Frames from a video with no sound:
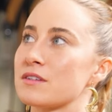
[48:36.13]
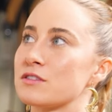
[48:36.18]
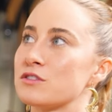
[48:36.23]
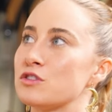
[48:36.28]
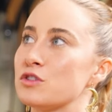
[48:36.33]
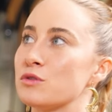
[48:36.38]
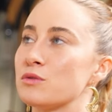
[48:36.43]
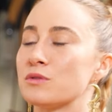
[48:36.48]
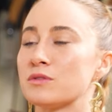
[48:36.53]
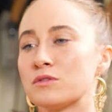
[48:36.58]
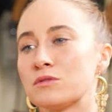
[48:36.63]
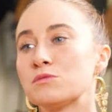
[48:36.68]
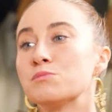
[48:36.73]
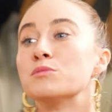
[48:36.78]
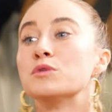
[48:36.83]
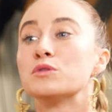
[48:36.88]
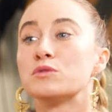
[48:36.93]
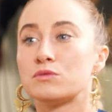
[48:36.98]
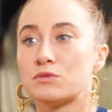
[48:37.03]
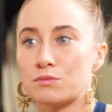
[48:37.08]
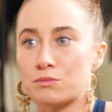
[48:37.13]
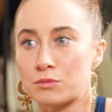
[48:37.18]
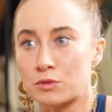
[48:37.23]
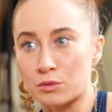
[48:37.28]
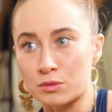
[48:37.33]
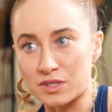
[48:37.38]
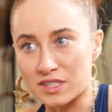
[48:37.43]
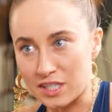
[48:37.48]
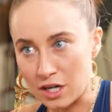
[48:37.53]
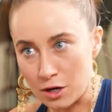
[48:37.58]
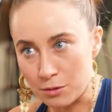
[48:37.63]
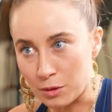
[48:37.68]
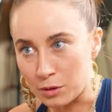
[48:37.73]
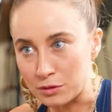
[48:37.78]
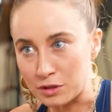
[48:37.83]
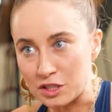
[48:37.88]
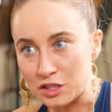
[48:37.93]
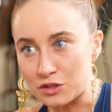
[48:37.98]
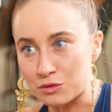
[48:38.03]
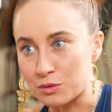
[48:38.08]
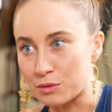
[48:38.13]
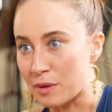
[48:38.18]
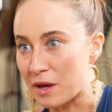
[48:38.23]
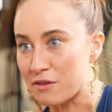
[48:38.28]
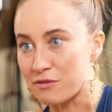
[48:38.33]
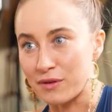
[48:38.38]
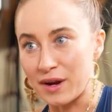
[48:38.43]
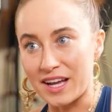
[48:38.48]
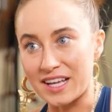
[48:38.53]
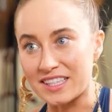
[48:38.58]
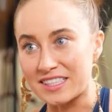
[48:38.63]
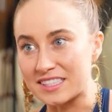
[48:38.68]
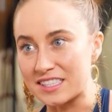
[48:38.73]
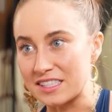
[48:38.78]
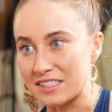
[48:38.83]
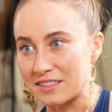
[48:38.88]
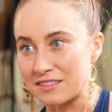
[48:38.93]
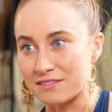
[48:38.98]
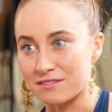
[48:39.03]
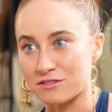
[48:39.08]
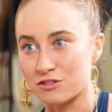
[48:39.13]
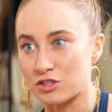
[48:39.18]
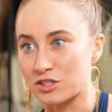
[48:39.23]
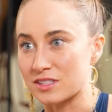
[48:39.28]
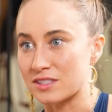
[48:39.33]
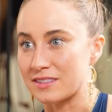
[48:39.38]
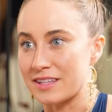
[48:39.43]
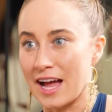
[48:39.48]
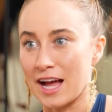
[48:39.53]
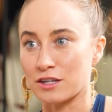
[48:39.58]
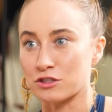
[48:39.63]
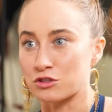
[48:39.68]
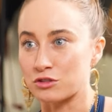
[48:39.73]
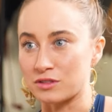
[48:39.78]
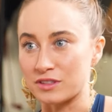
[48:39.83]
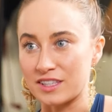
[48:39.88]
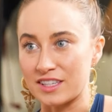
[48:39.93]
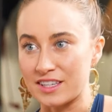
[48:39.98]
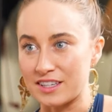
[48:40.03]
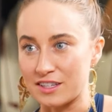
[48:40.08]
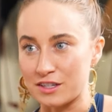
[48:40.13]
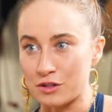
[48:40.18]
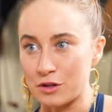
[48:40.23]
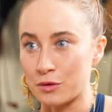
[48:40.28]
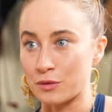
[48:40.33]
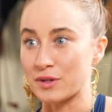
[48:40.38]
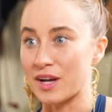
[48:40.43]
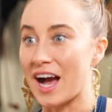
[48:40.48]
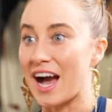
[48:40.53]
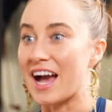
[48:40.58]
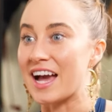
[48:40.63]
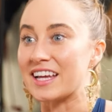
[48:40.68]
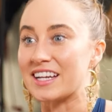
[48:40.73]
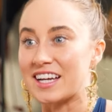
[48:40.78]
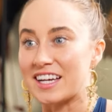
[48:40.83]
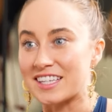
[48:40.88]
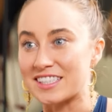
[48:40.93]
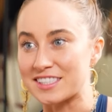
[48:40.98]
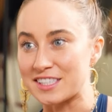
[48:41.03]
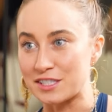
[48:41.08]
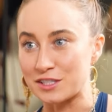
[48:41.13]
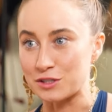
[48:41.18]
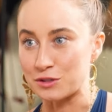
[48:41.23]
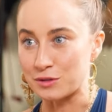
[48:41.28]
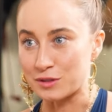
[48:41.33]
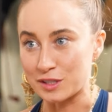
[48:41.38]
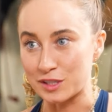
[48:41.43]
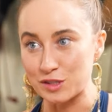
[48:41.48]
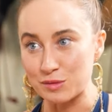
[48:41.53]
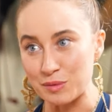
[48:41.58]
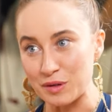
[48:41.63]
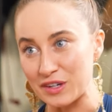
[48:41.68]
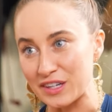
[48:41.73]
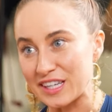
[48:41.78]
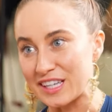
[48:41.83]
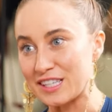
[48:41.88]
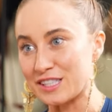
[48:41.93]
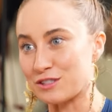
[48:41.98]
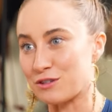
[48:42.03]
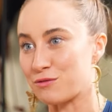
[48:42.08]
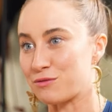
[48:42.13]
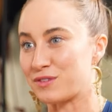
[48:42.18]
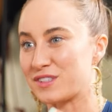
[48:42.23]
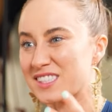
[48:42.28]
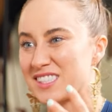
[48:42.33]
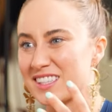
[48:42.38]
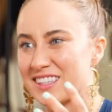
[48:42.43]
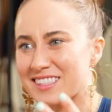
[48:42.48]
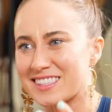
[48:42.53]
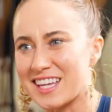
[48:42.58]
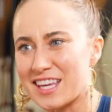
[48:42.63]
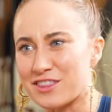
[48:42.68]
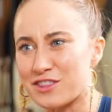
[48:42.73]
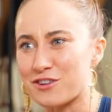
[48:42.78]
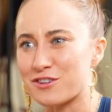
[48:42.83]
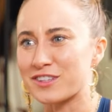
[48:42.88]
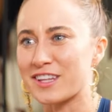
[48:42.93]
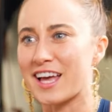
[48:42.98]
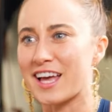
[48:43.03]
do moon ceremonies with my friends and just naturally, you know, guide us into an experience or facilitate their